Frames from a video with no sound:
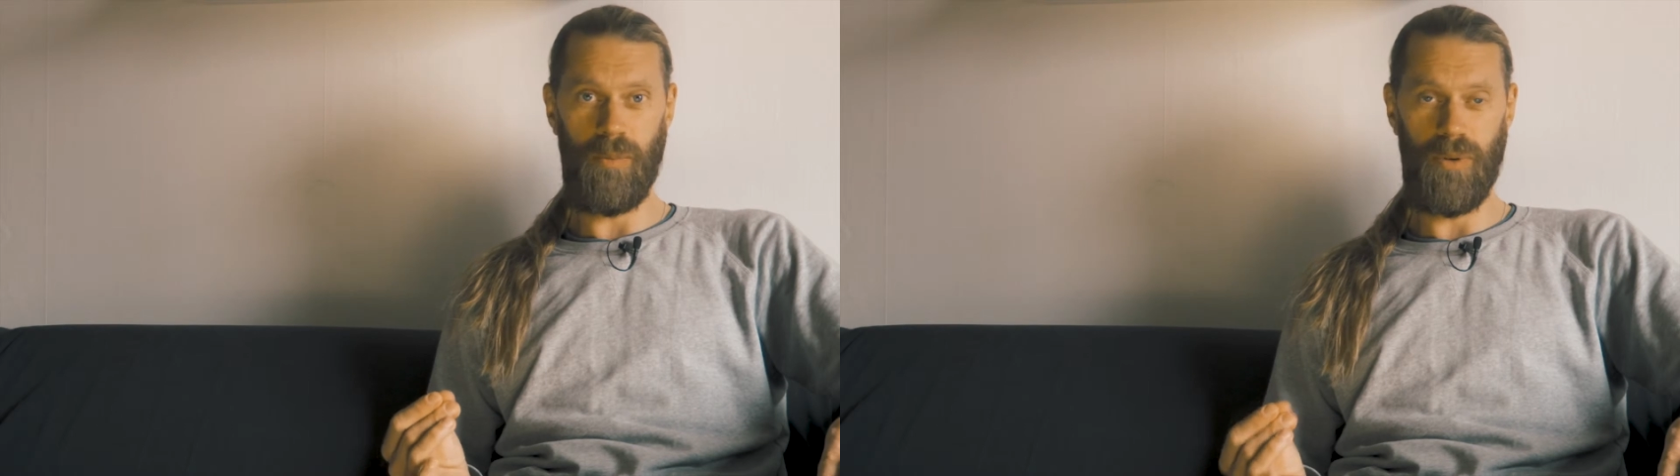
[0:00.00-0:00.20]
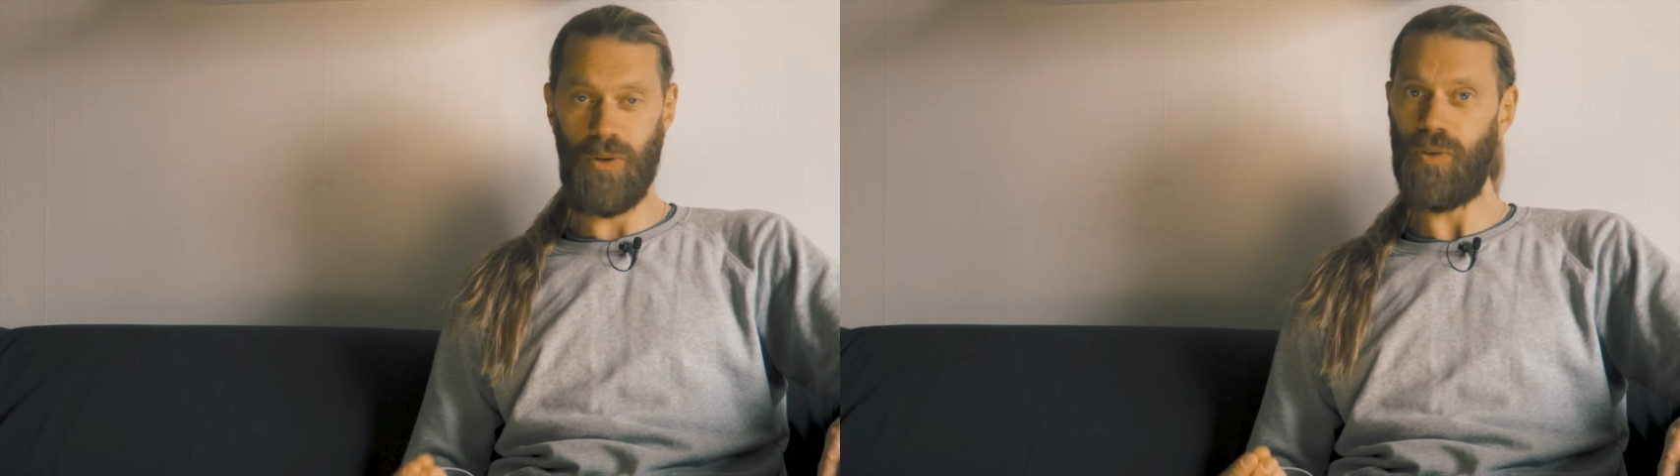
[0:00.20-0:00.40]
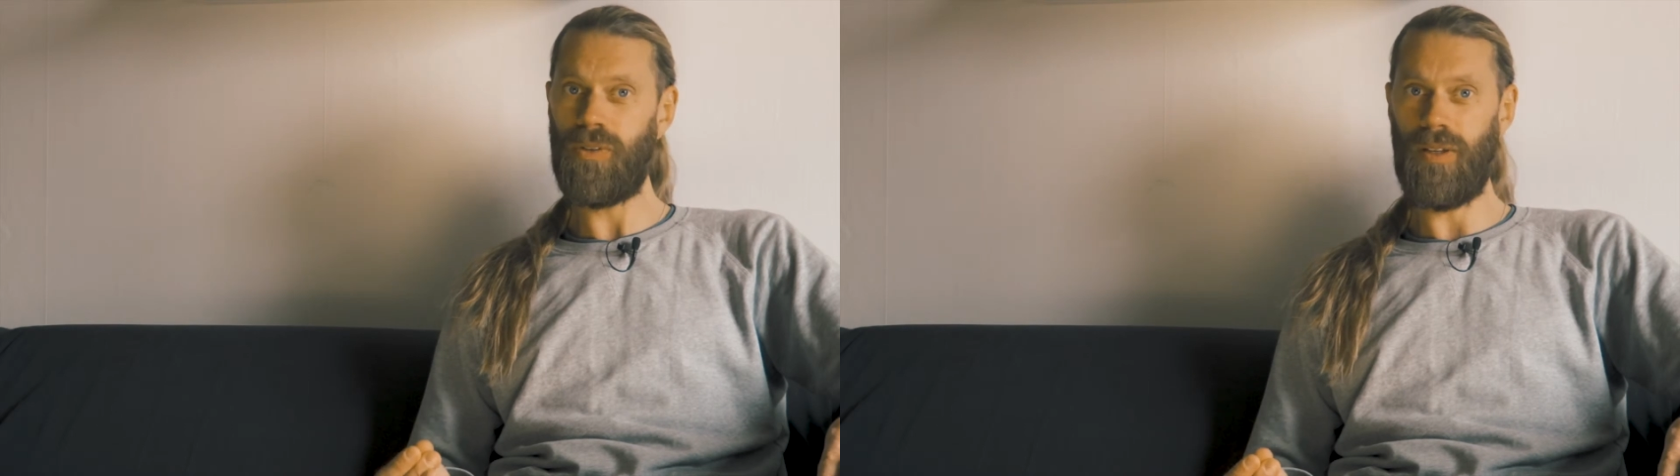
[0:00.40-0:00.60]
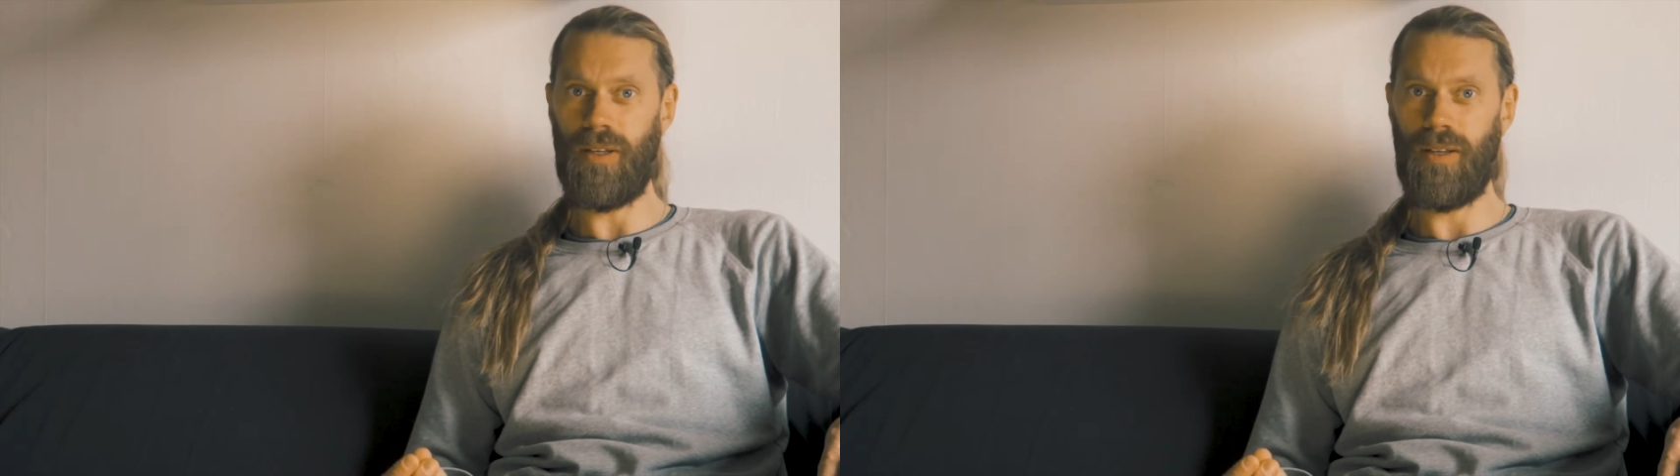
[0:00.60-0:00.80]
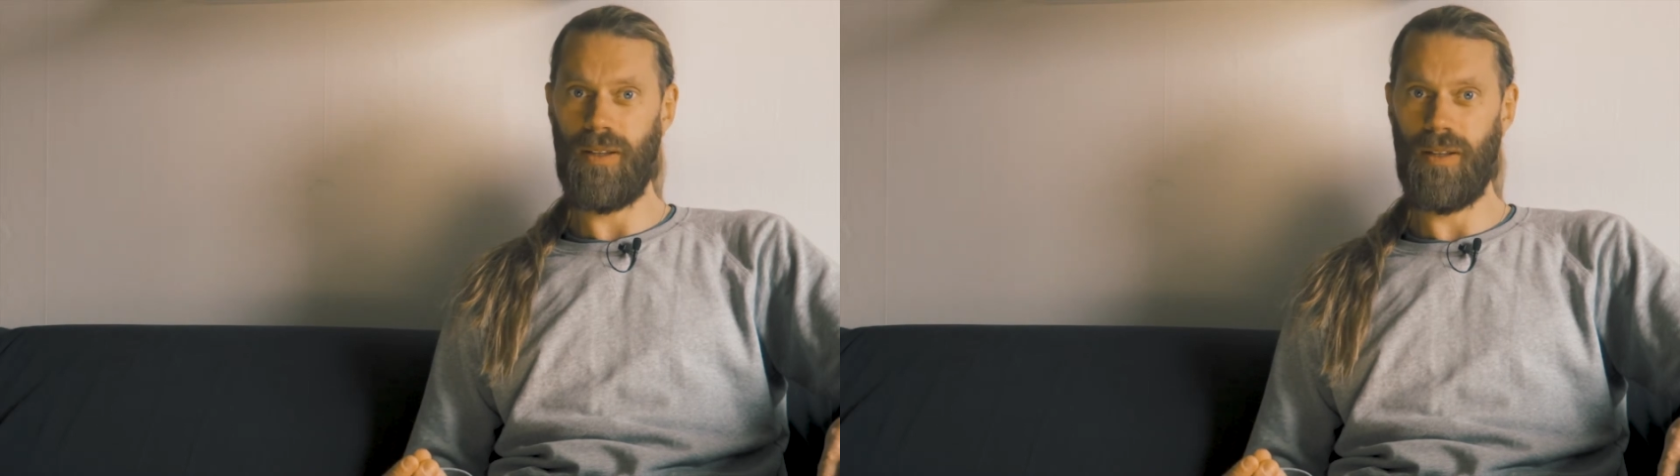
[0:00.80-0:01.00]

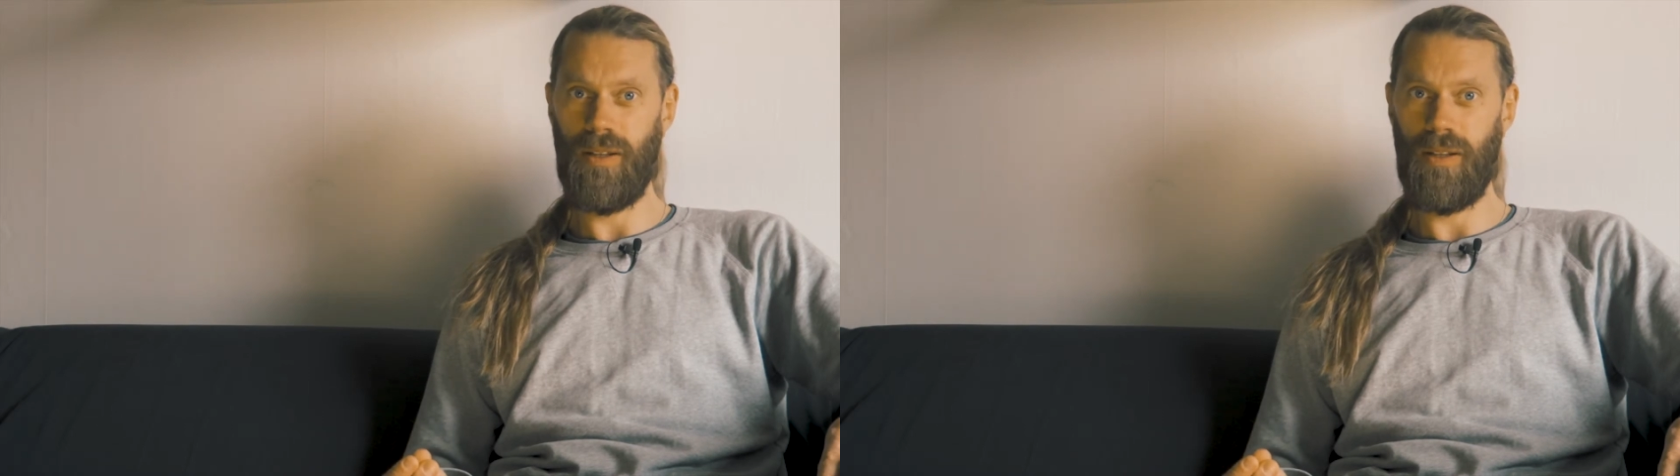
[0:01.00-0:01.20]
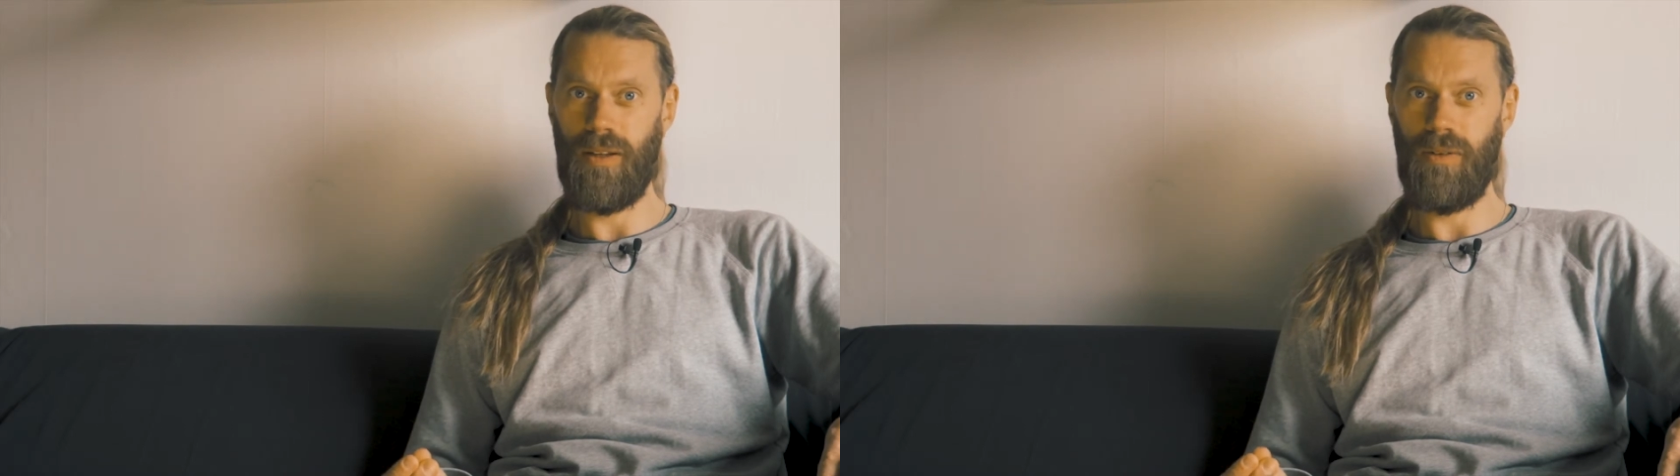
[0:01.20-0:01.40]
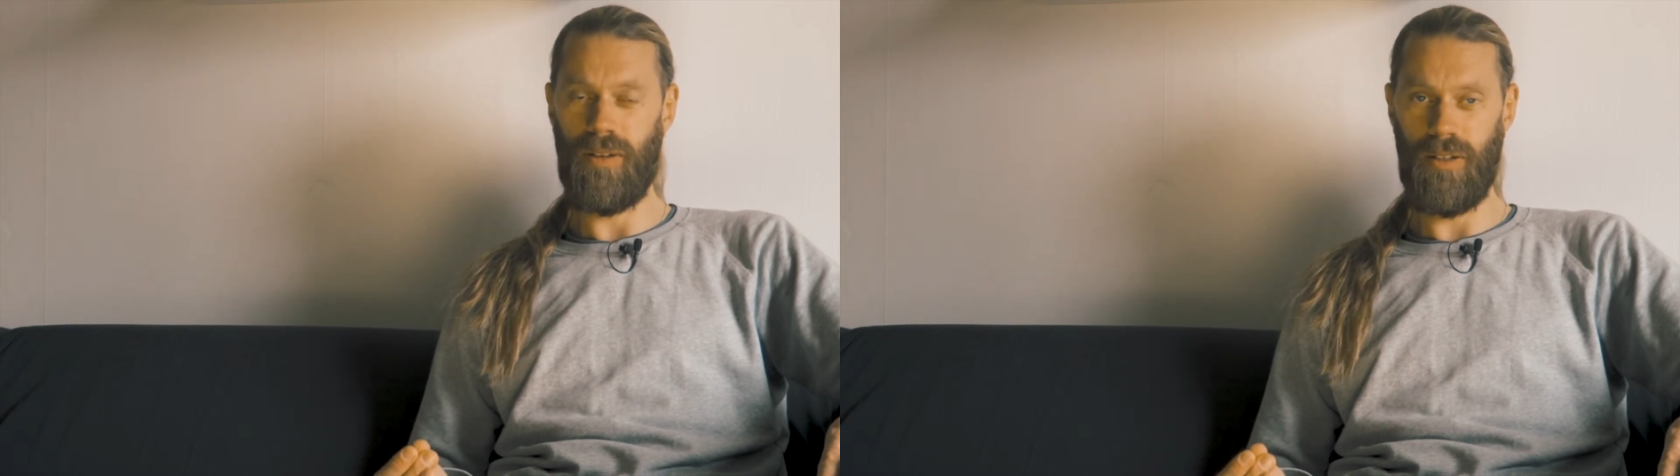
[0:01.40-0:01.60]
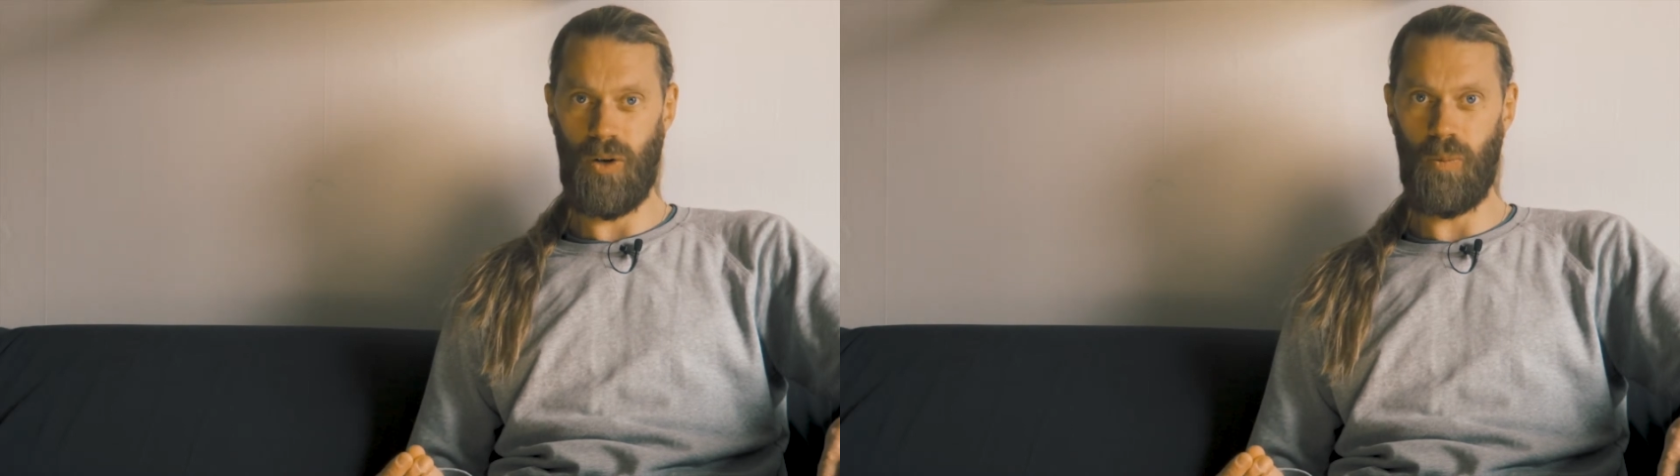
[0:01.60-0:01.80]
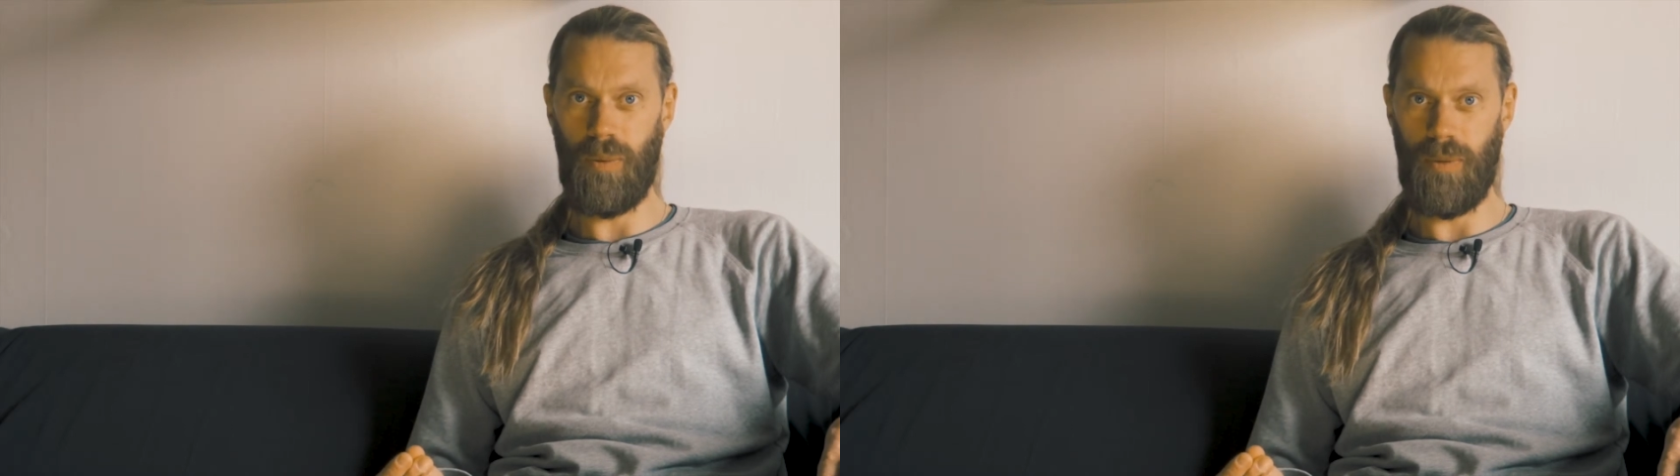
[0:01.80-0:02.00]
abusing with the
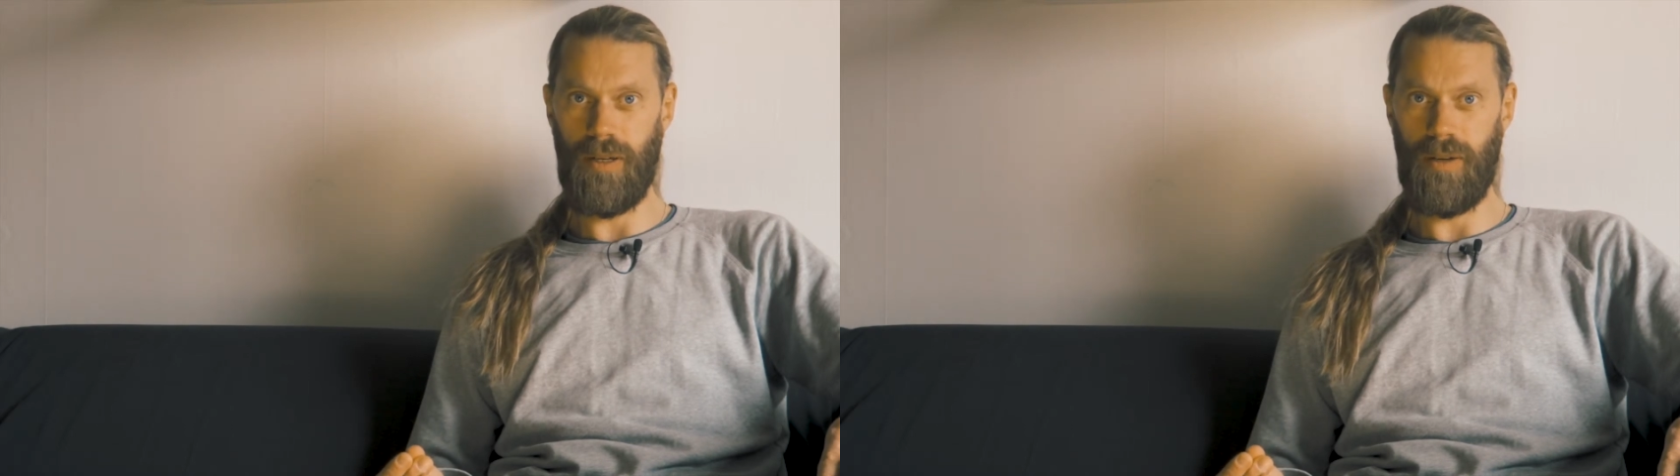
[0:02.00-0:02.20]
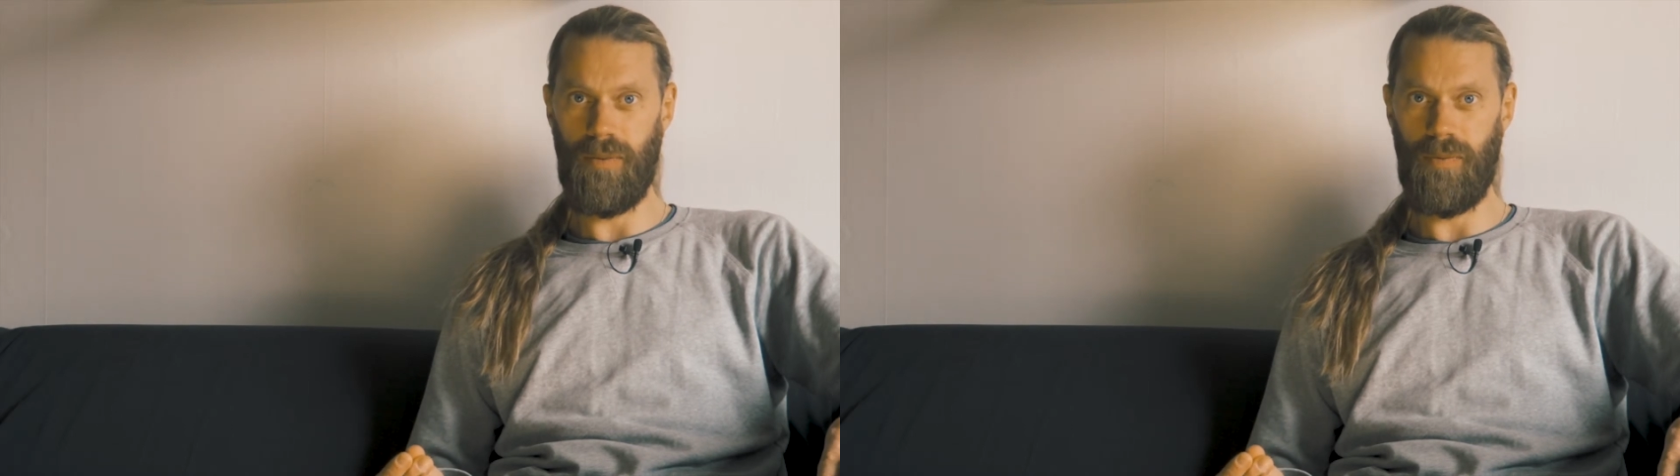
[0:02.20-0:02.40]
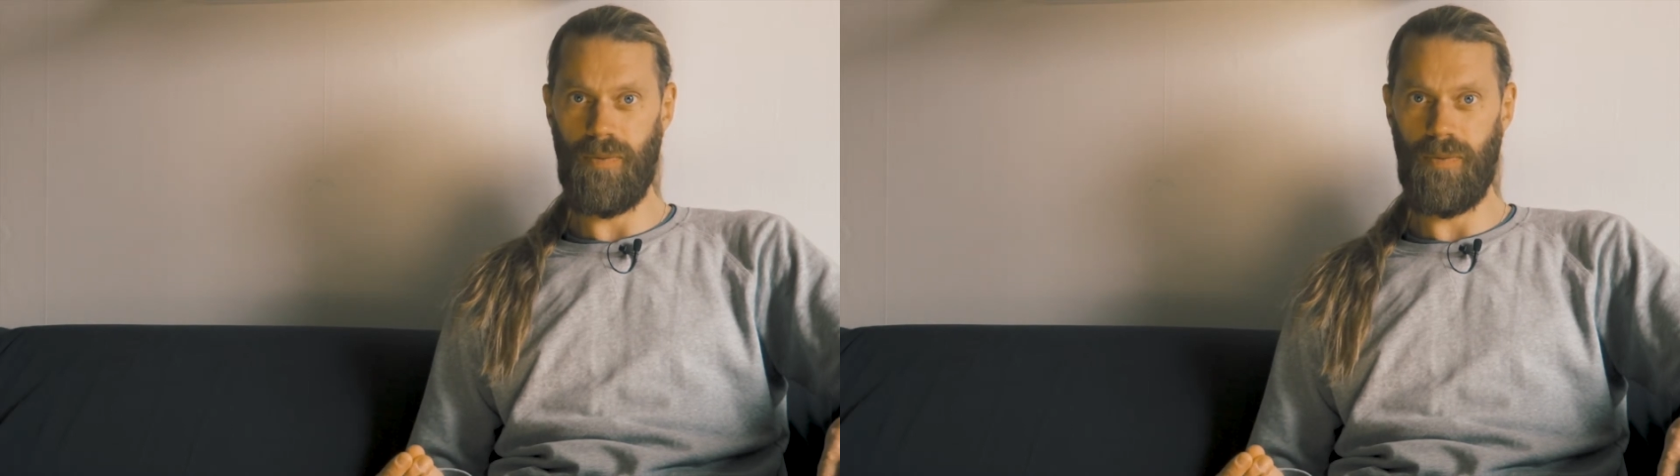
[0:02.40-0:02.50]
dopamine.